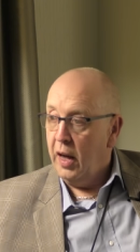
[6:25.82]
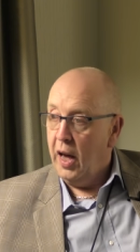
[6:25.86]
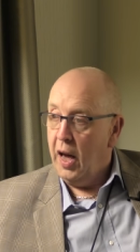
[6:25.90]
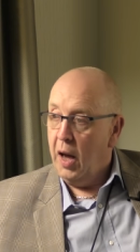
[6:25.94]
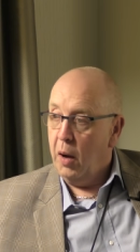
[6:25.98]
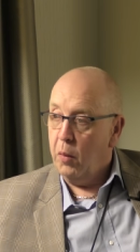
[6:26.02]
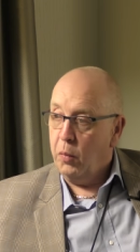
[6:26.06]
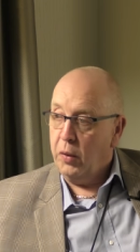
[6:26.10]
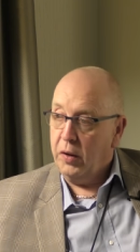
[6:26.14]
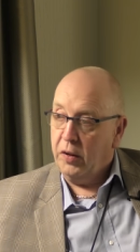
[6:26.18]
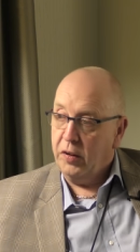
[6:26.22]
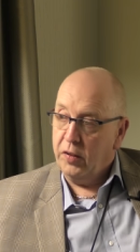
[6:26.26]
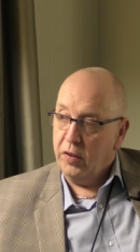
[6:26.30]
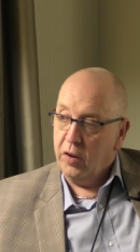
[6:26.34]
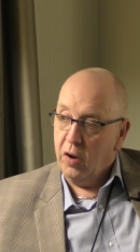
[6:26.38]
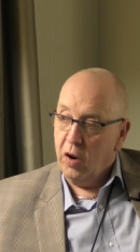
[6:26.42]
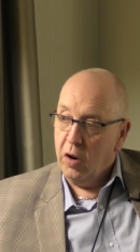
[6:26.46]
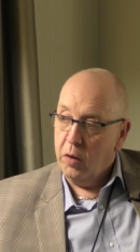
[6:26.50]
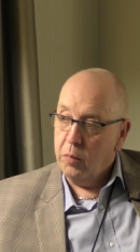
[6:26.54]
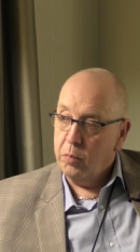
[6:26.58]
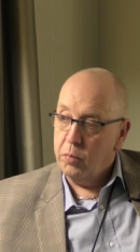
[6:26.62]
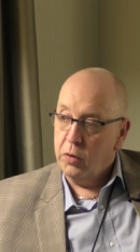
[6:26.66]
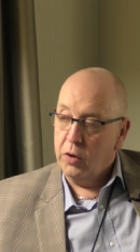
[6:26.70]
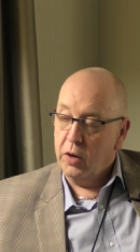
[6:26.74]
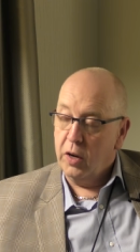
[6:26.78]
and we
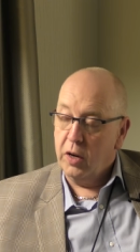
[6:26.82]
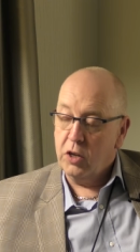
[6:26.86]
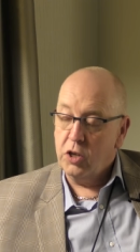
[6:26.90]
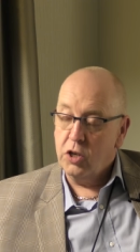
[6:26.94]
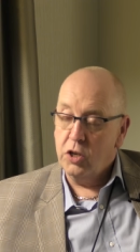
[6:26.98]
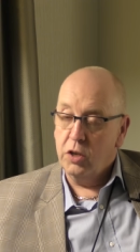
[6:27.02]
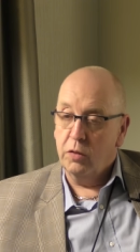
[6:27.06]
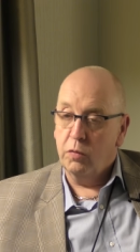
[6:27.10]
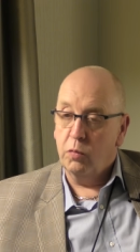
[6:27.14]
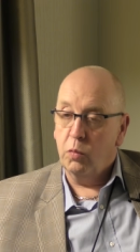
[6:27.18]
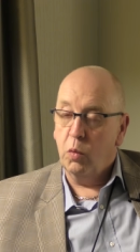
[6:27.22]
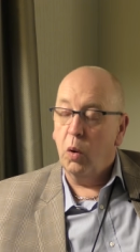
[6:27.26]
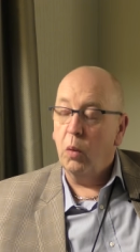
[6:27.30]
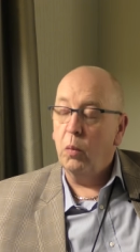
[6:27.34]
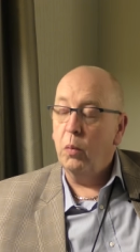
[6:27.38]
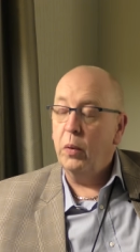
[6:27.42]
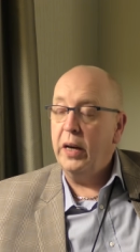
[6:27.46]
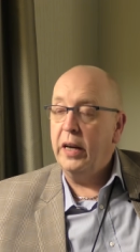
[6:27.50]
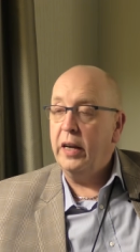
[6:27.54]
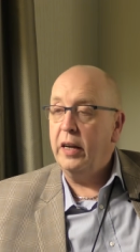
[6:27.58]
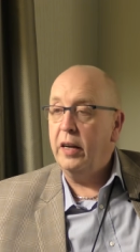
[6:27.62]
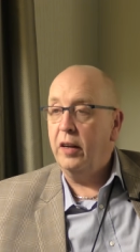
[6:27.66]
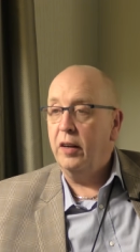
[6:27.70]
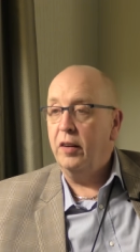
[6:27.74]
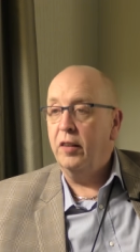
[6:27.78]
started production of what
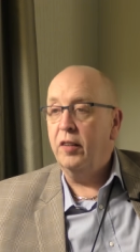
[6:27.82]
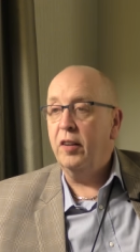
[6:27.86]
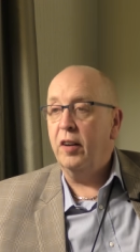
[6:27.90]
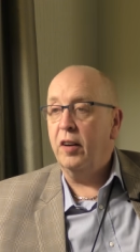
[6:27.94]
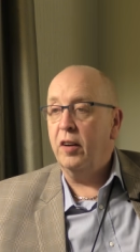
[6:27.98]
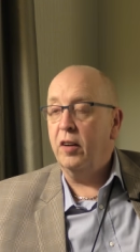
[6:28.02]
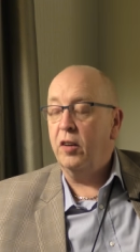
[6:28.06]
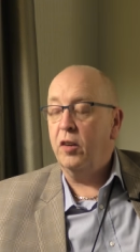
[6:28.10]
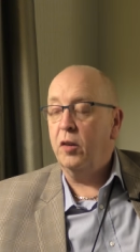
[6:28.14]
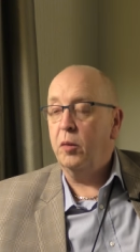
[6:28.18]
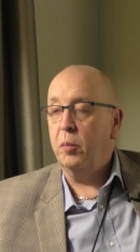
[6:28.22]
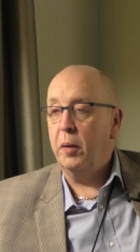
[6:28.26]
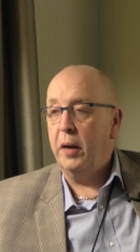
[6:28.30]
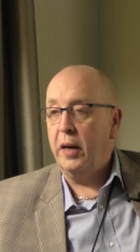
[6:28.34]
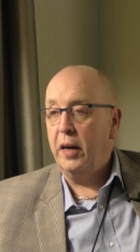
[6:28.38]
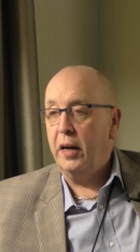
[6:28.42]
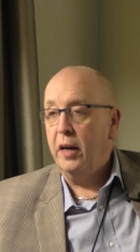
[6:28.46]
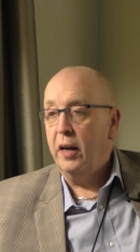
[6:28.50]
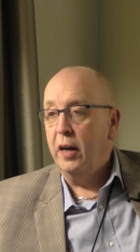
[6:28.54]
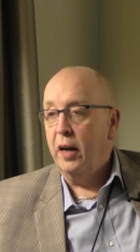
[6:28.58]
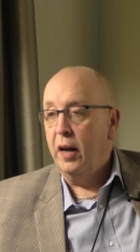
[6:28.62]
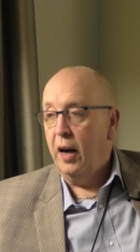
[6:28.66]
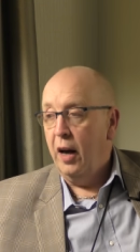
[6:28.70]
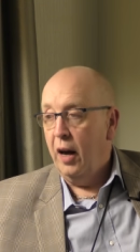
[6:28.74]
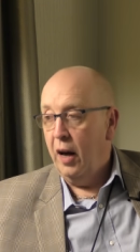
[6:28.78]
we considered to be
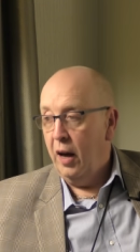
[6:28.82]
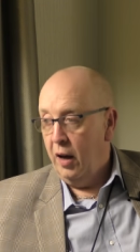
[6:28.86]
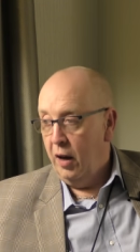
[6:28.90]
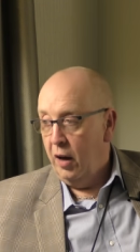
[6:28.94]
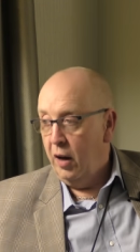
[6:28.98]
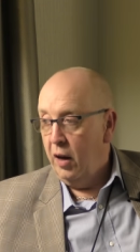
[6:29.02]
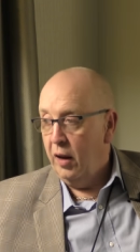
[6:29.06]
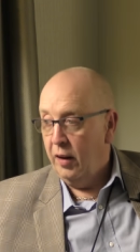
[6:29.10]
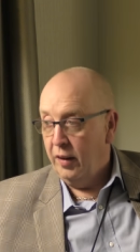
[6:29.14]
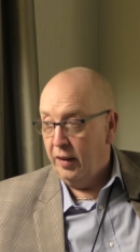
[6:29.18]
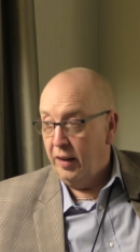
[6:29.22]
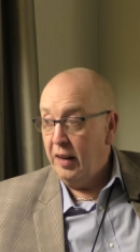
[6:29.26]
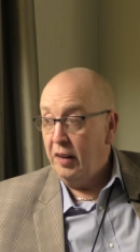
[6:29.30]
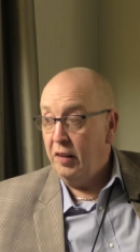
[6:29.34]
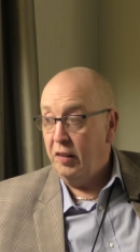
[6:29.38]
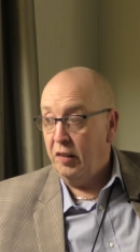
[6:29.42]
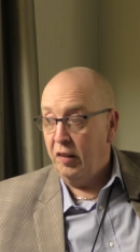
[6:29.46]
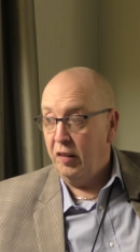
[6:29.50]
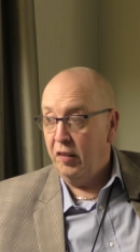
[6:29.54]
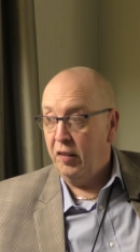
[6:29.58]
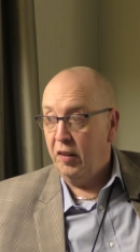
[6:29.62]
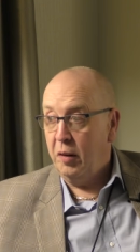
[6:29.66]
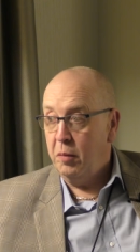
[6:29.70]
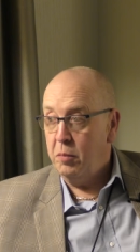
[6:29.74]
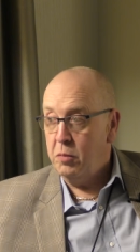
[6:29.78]
a, a
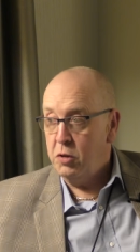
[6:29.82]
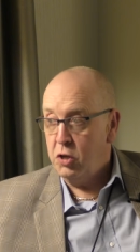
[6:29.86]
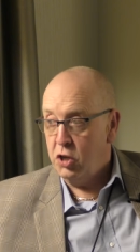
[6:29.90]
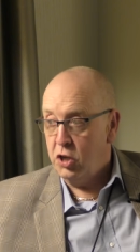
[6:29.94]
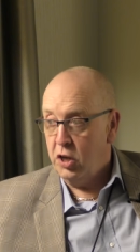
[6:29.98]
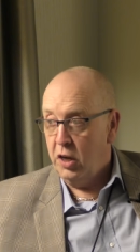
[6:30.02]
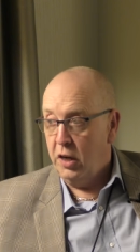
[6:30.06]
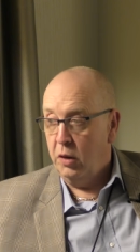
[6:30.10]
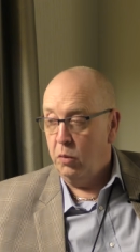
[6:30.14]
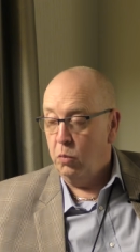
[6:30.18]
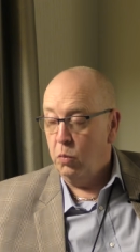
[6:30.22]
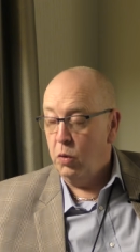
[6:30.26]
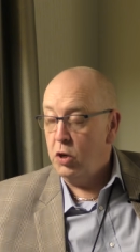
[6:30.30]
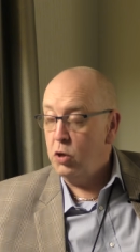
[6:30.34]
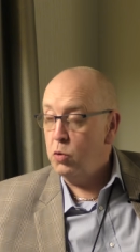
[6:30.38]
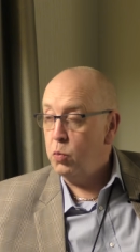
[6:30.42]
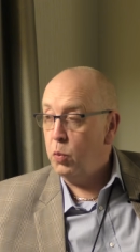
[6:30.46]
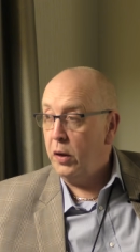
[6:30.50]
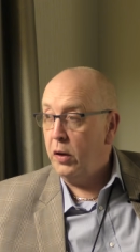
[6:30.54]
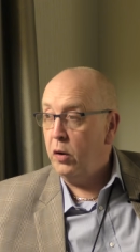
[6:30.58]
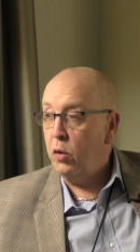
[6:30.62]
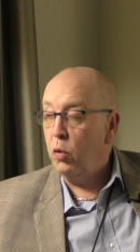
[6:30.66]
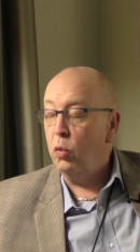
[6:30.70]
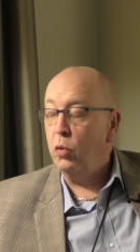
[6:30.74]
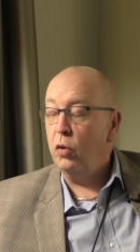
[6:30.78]
DCC machine, which
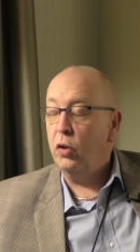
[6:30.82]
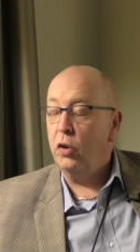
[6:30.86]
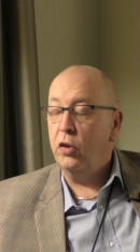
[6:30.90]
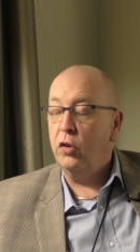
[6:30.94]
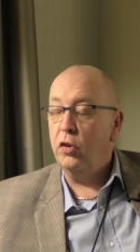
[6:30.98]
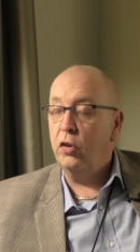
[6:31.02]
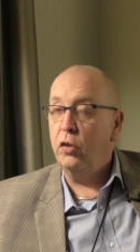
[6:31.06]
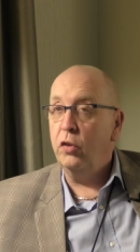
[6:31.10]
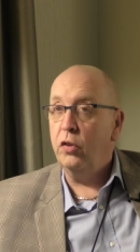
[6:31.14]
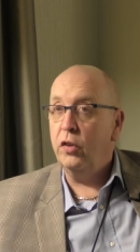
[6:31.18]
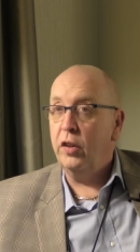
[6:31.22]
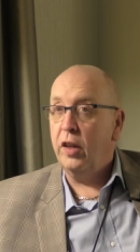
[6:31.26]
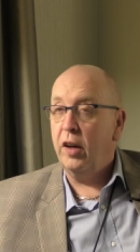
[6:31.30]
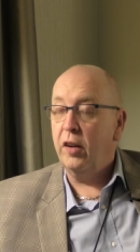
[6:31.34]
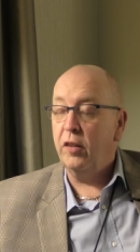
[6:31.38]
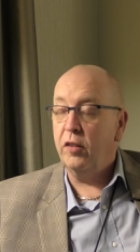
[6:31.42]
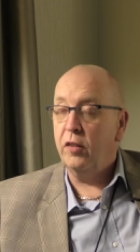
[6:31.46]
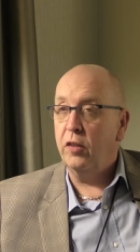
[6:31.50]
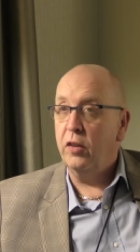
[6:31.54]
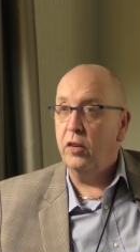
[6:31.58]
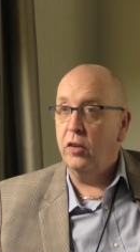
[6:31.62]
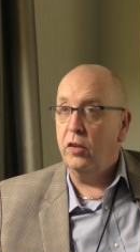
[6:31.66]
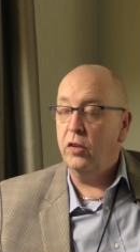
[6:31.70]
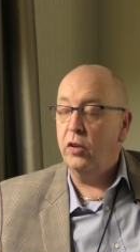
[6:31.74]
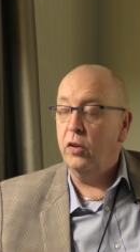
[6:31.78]
we called the
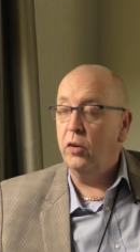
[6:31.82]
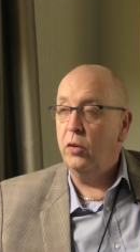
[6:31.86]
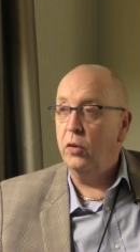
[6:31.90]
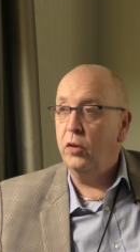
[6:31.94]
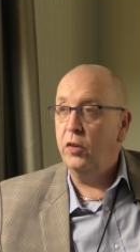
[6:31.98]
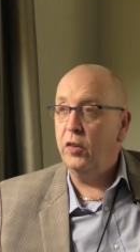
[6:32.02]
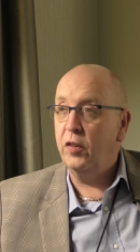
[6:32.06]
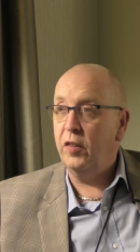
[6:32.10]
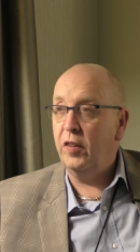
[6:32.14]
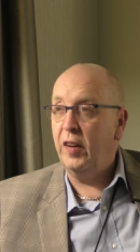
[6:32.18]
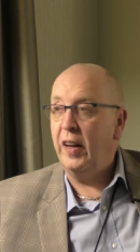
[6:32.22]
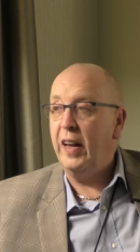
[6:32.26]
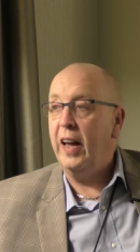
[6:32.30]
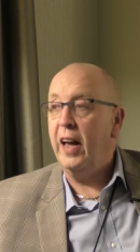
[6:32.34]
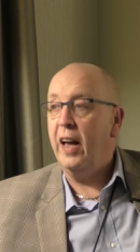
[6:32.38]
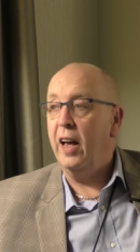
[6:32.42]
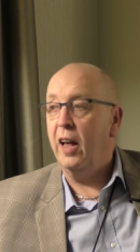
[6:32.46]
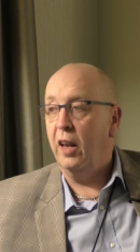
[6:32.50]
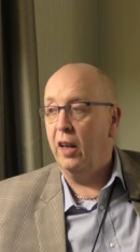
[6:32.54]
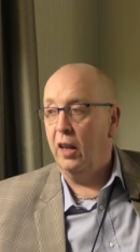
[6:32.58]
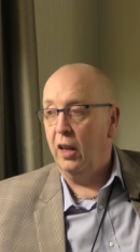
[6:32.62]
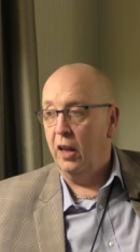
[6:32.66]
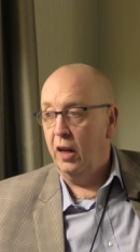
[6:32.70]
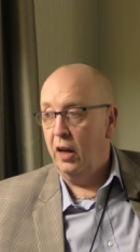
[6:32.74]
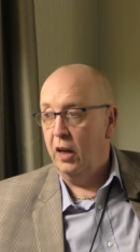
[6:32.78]
2002
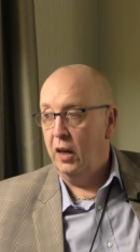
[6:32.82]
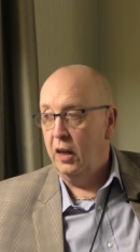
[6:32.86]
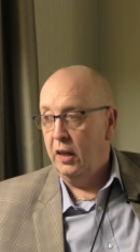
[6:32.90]
CL.